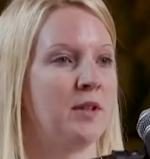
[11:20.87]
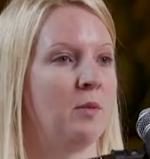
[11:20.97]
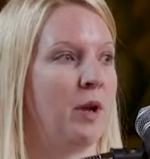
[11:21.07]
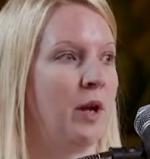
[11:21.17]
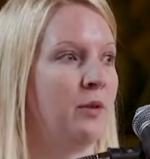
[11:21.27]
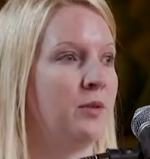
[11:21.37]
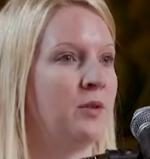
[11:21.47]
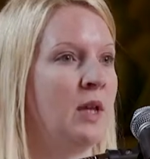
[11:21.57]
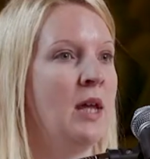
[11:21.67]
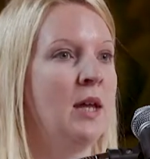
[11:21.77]
someone
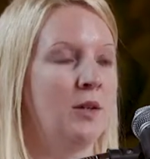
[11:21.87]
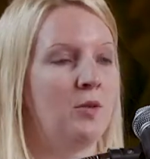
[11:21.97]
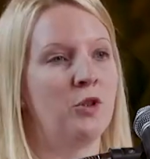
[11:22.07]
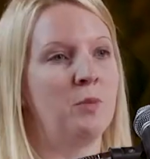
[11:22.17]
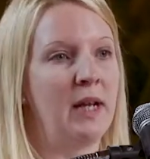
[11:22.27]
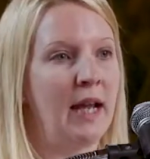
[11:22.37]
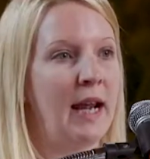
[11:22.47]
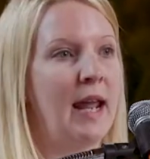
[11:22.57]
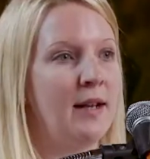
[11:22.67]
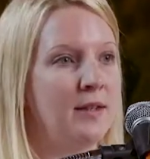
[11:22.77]
else. It's got to be a
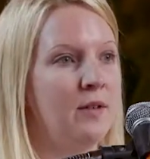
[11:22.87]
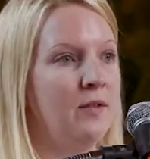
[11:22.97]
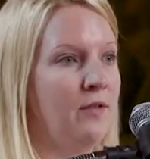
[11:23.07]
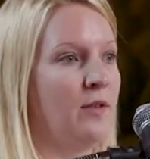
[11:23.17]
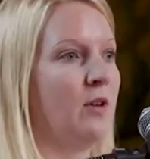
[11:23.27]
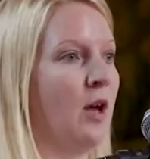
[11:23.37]
collective